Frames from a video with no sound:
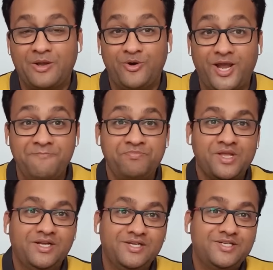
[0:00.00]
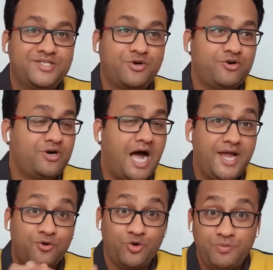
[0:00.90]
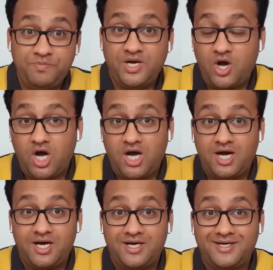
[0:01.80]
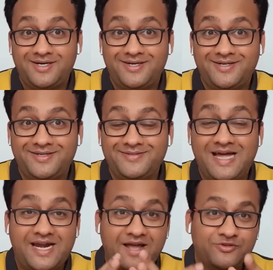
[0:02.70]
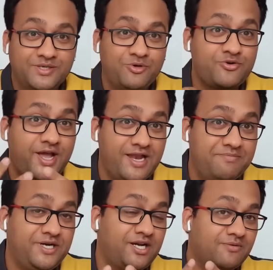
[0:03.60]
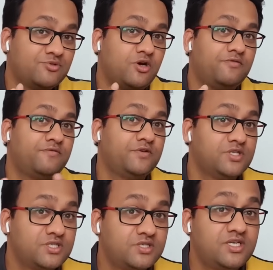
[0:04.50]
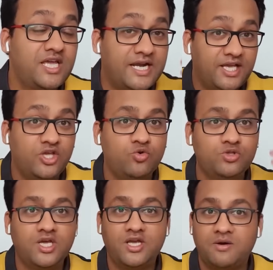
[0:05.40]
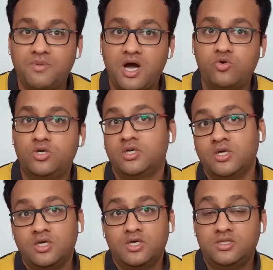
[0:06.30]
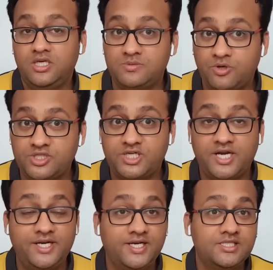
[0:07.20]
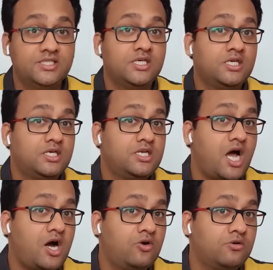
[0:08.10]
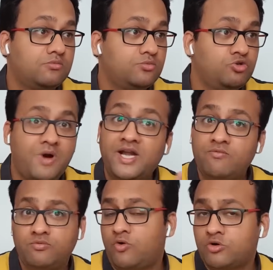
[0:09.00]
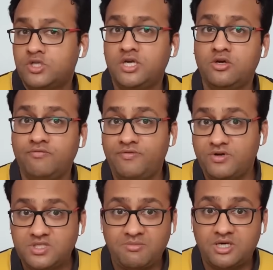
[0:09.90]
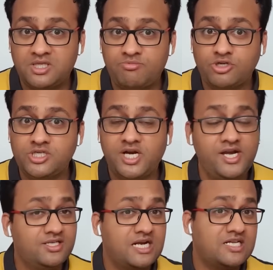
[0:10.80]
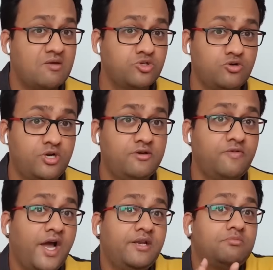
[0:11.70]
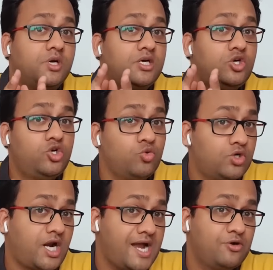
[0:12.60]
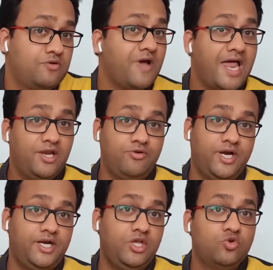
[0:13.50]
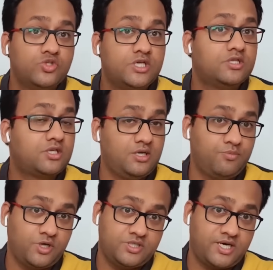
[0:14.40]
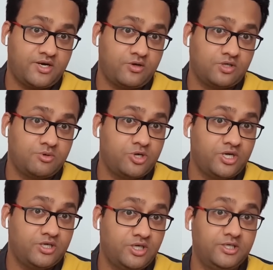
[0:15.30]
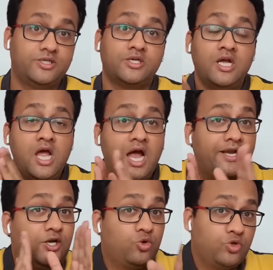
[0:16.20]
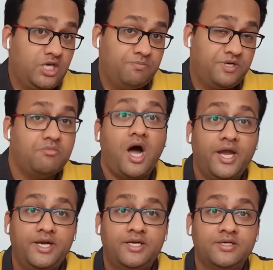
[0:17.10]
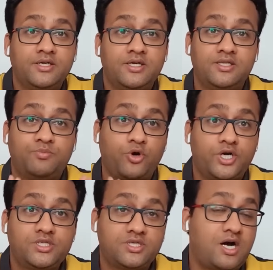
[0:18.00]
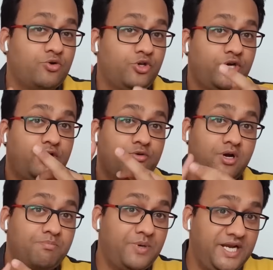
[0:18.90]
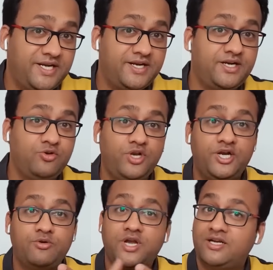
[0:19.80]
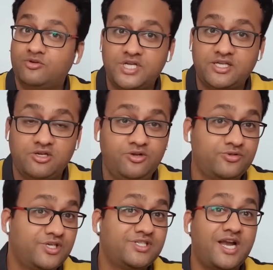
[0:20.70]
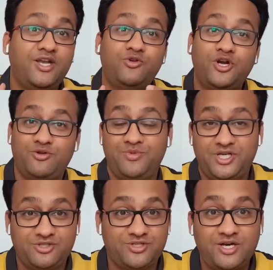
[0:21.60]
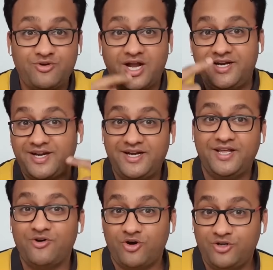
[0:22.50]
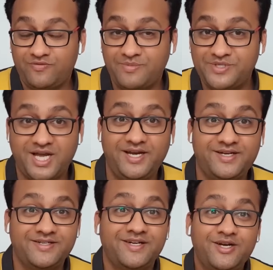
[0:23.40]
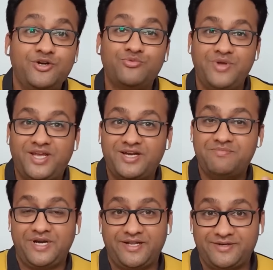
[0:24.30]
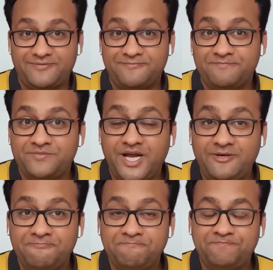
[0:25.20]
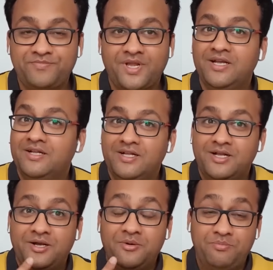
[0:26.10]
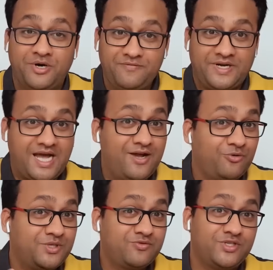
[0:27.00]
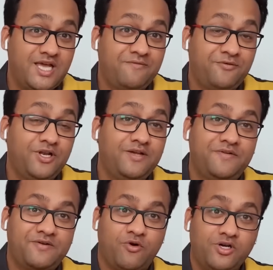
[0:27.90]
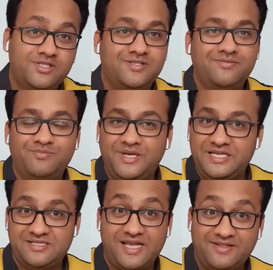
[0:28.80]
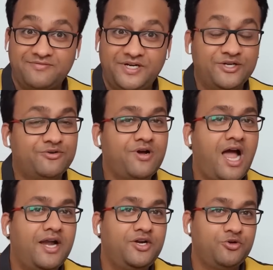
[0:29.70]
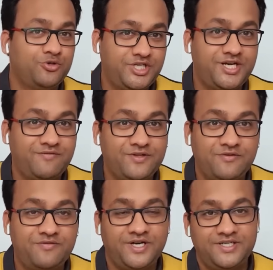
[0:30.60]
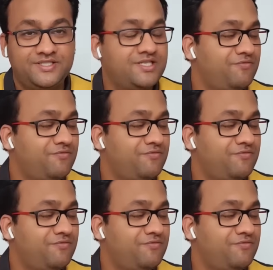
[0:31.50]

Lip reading: Okay, so I hope that I was able to help in terms of getting you think about these project ideas. Now, you might want to think of some other project idea, that's absolutely fine, but do try to evaluate using the 3 points that I talked about in earlier, and do keep in mind the points around you need to complete it, you need to get those actual users, and you need to make sure that you're iterating on your website to make it better, right? Perfect. I hope this was helpful. If it was, please like the video and do share it with your friends.